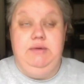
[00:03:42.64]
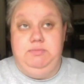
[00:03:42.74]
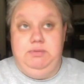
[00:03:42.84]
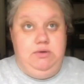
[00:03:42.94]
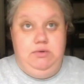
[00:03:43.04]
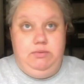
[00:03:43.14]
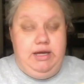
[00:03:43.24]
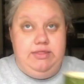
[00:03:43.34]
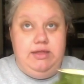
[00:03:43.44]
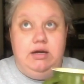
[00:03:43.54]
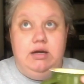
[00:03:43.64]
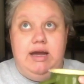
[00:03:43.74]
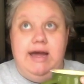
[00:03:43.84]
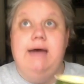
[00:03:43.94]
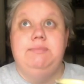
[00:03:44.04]
blown away.
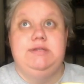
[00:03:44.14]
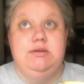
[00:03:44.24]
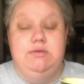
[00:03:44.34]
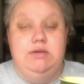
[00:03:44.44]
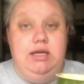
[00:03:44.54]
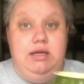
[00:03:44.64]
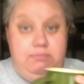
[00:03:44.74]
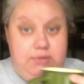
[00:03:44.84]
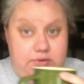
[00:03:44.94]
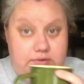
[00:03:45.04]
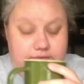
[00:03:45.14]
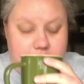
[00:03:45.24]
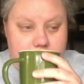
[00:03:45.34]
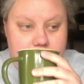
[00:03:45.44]
They're absolutely beautiful.